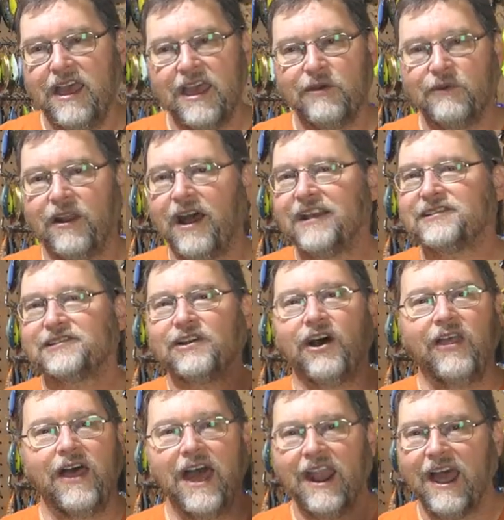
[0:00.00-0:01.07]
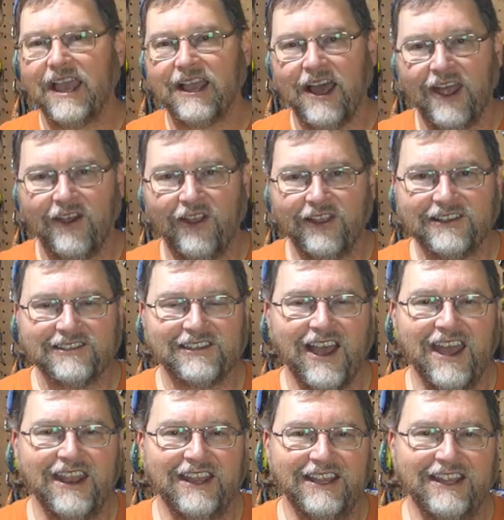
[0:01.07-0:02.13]
And when I saw that, I got all
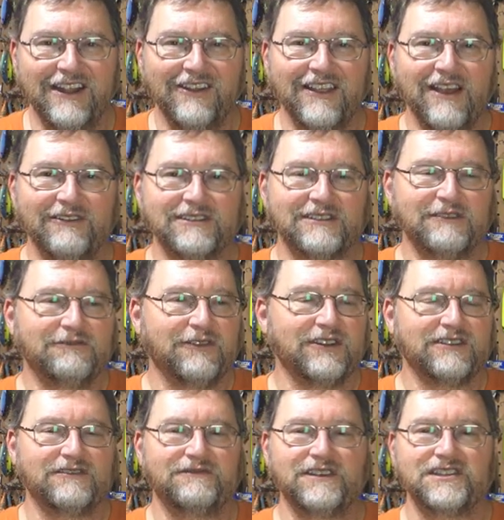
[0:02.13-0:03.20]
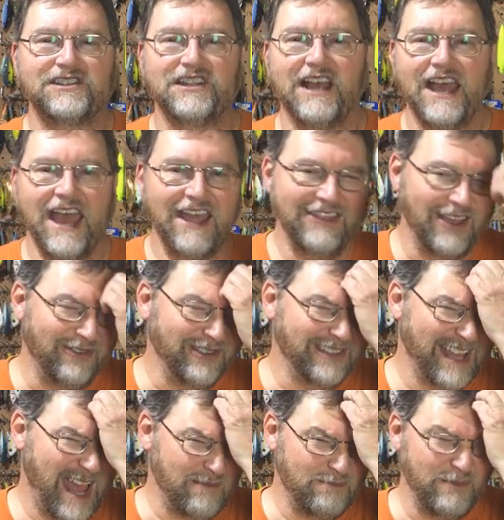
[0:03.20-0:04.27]
excited. You know, that was the first fish that I had that
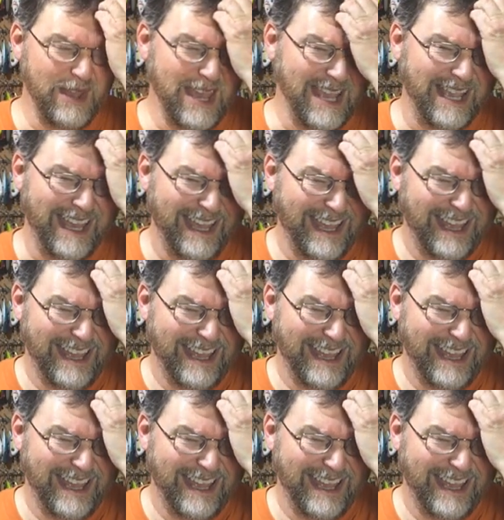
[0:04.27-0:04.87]
was that big.